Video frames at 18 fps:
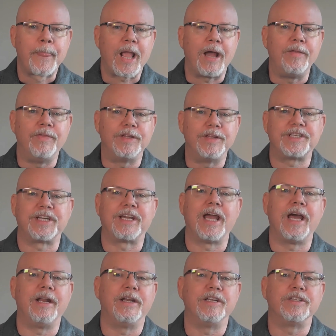And this,
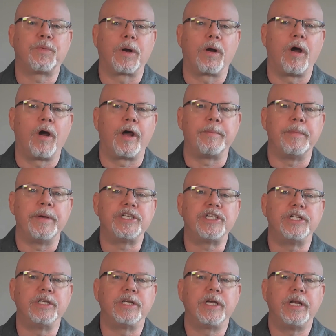again, is where
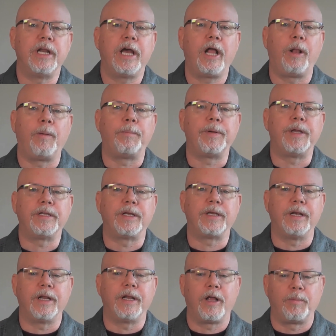automation can help. It
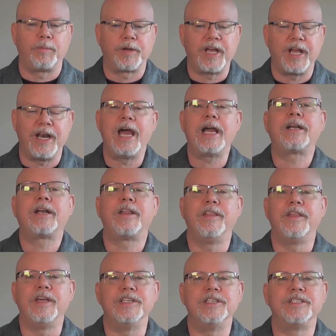can help
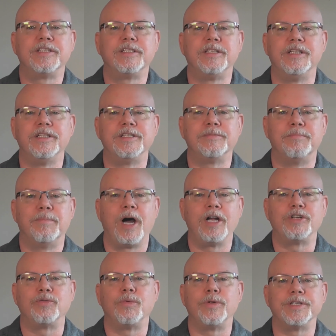connect these
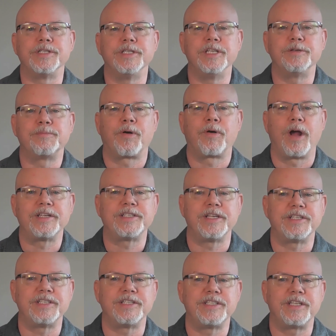modules and these
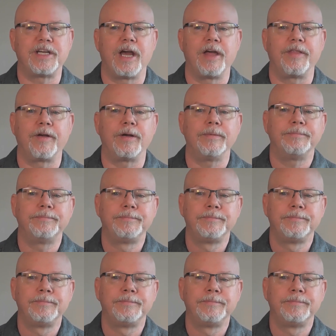processes together.